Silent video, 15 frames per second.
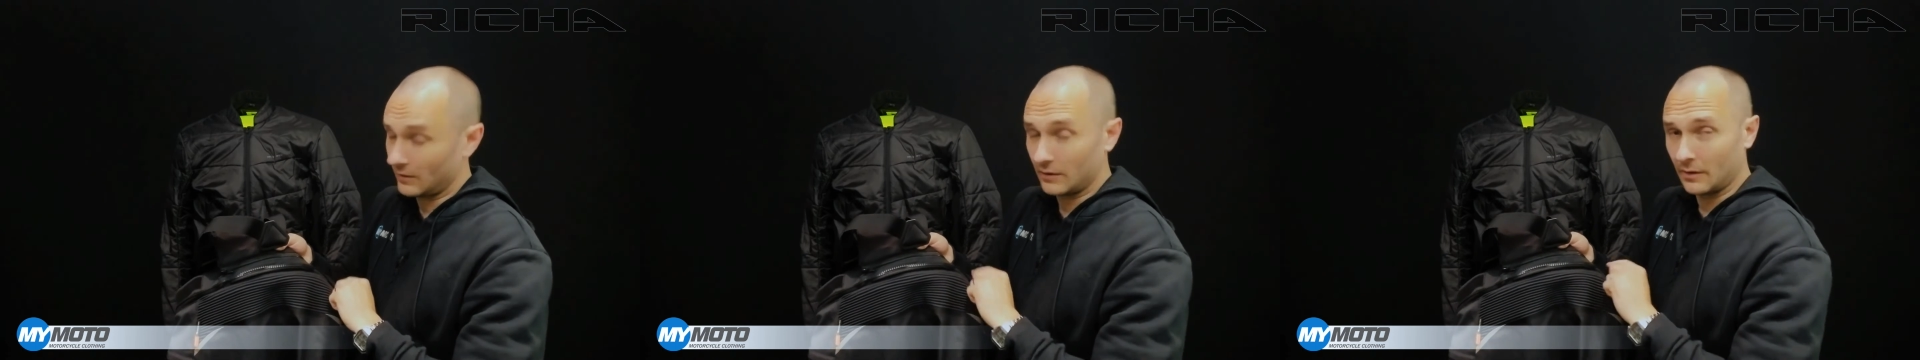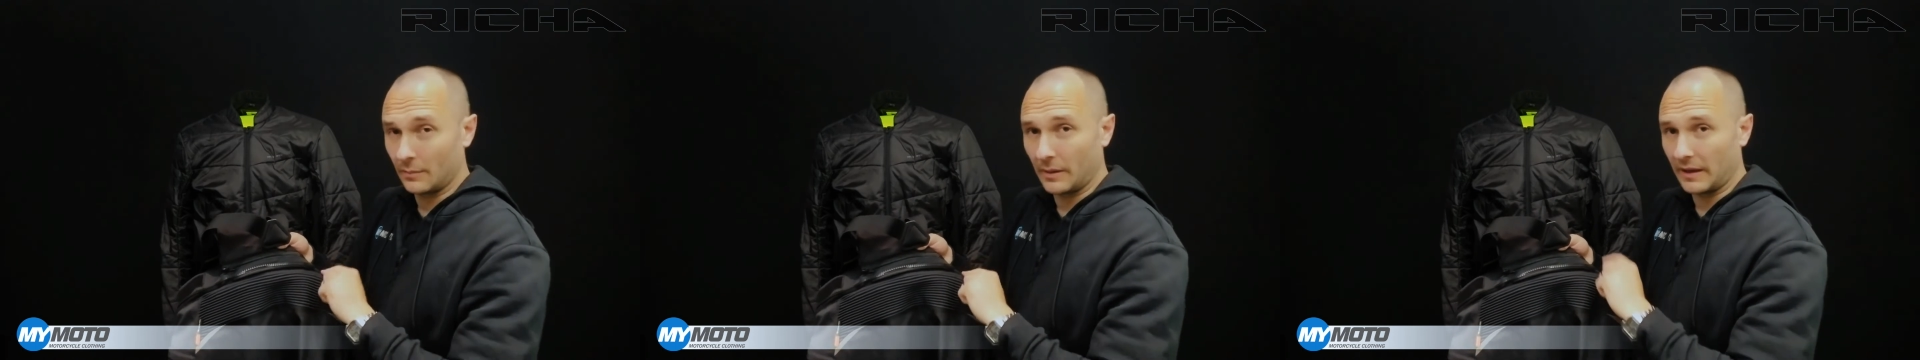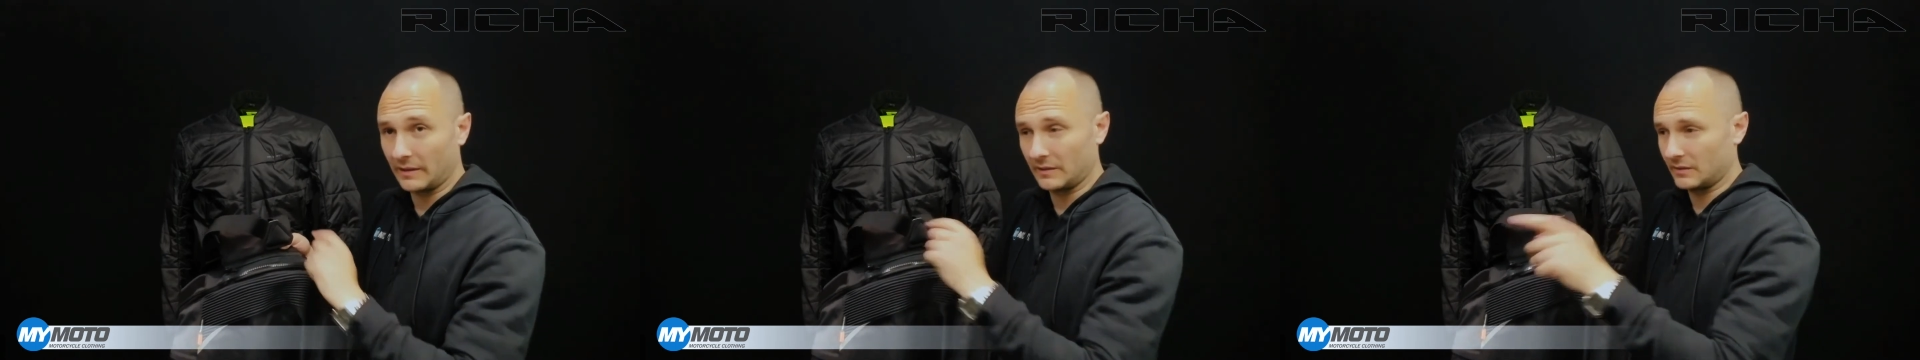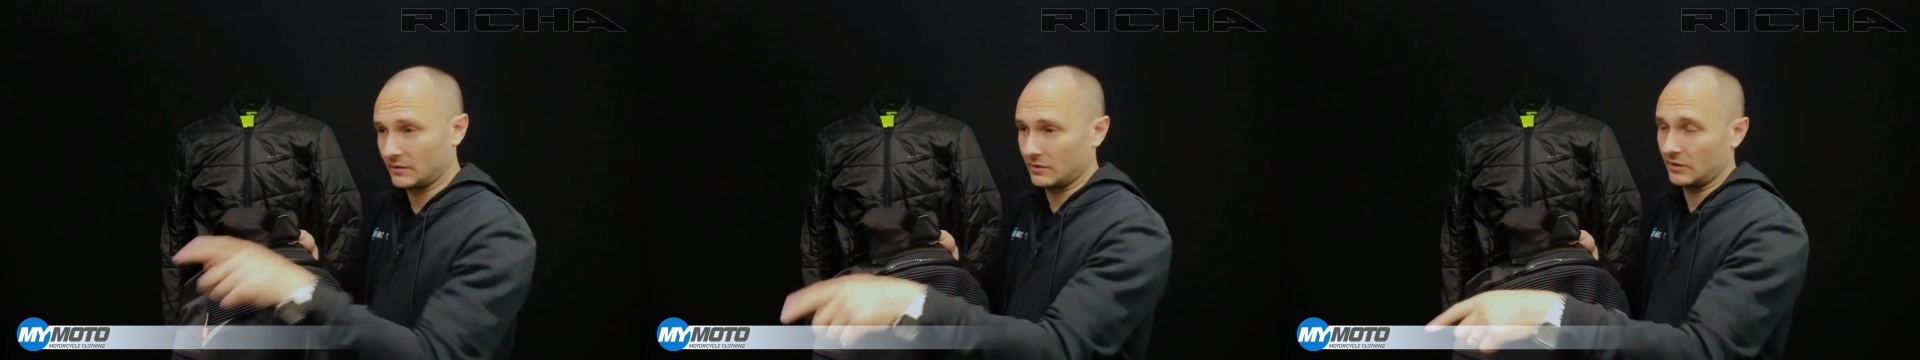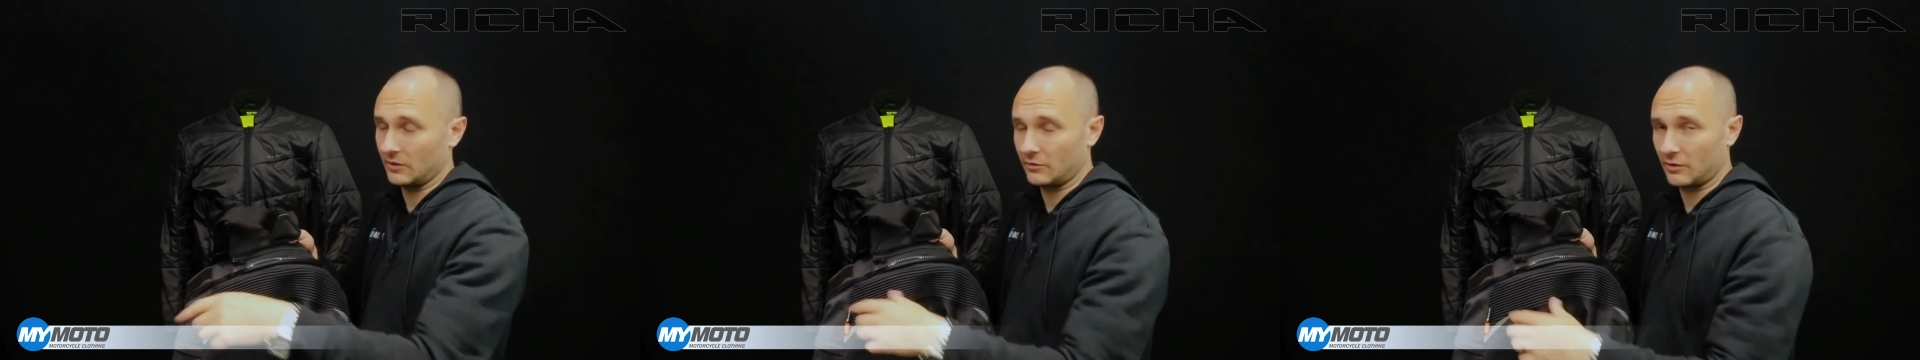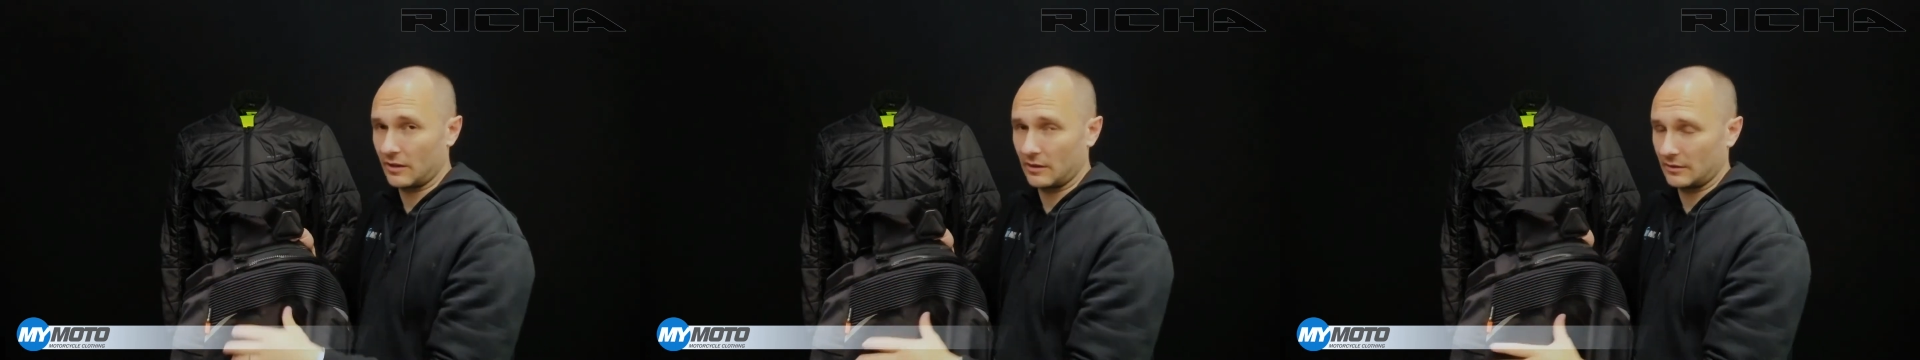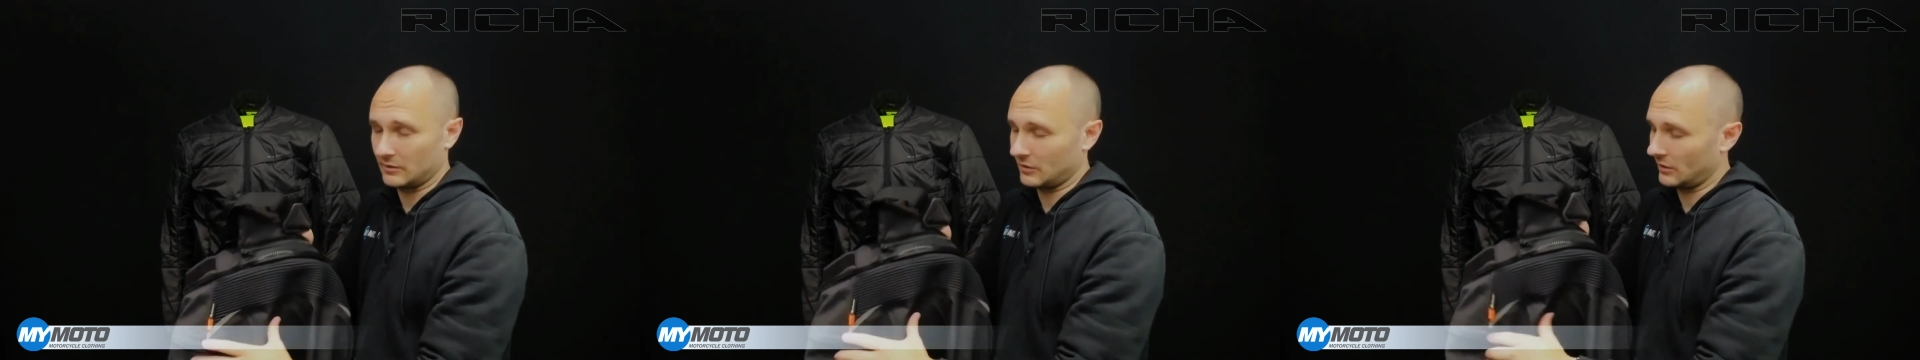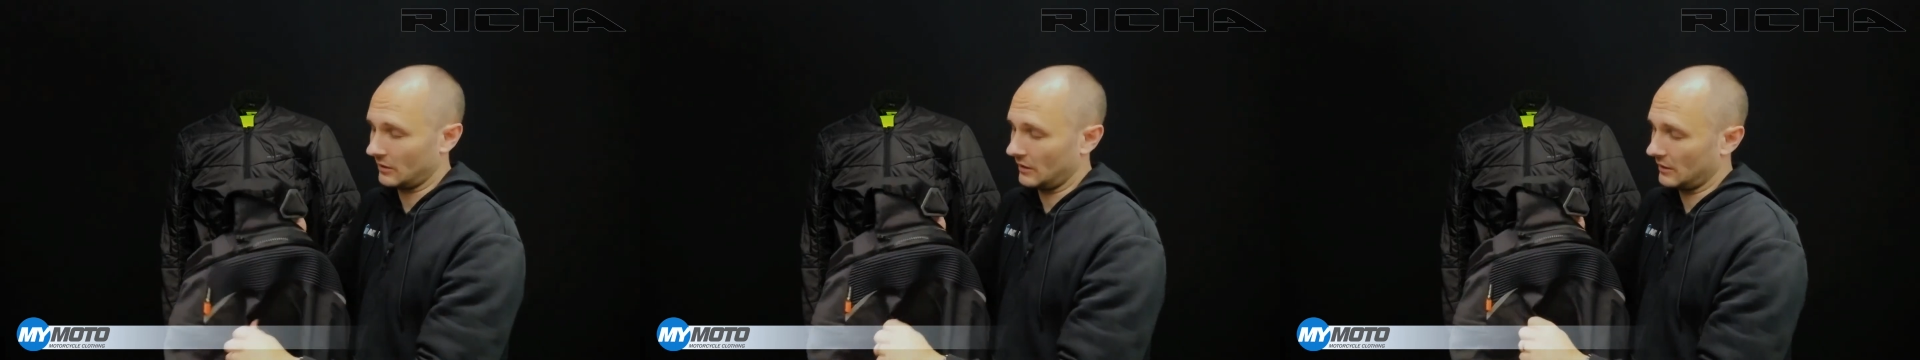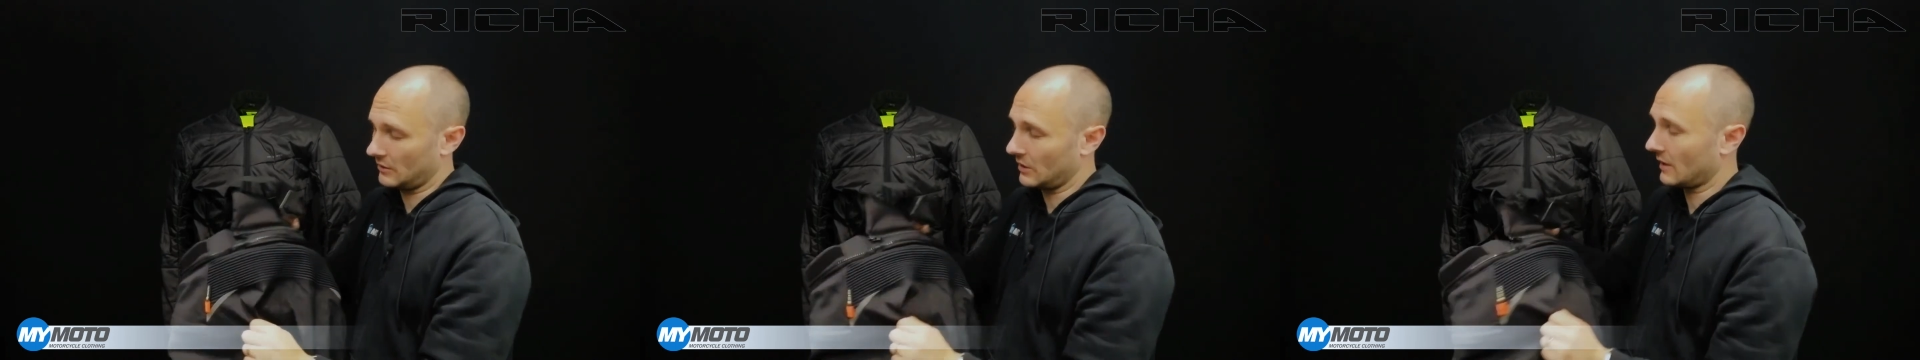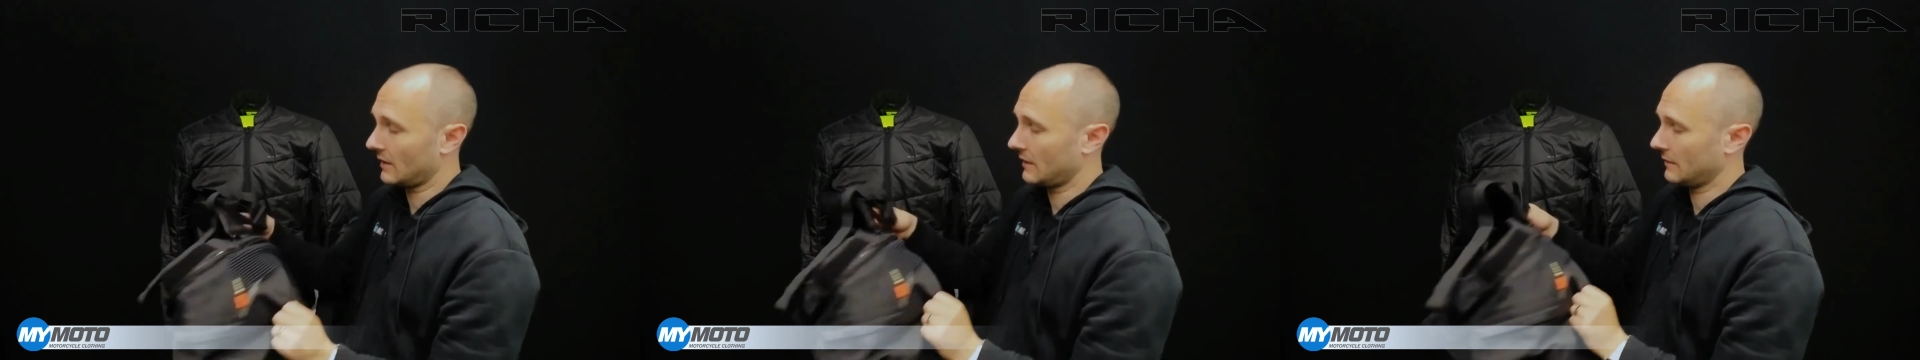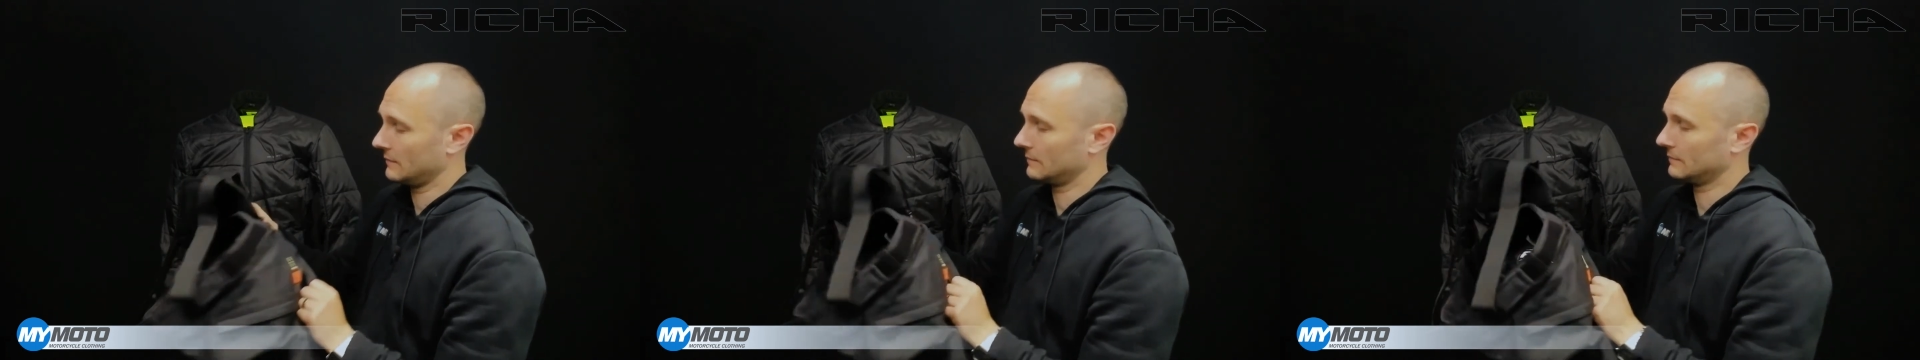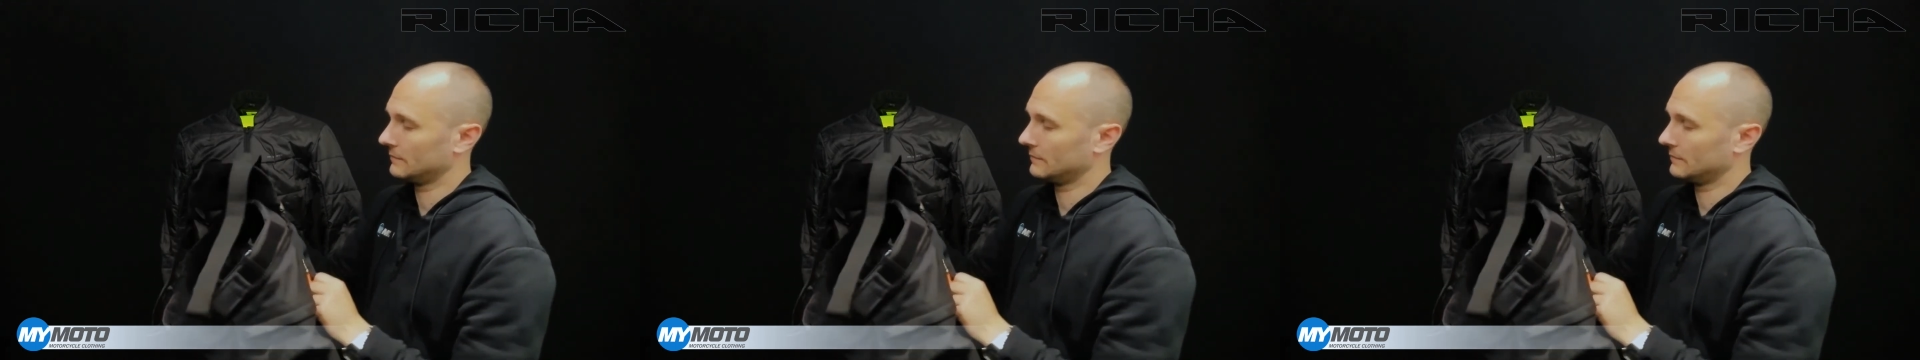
the pants to the jacket.